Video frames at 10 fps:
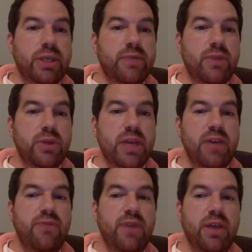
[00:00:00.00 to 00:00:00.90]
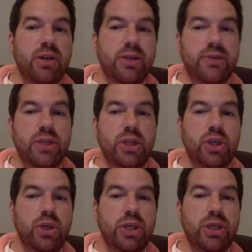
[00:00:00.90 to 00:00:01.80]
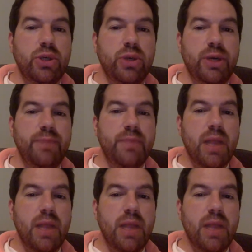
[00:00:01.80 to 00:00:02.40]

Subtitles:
of those key figures to church history,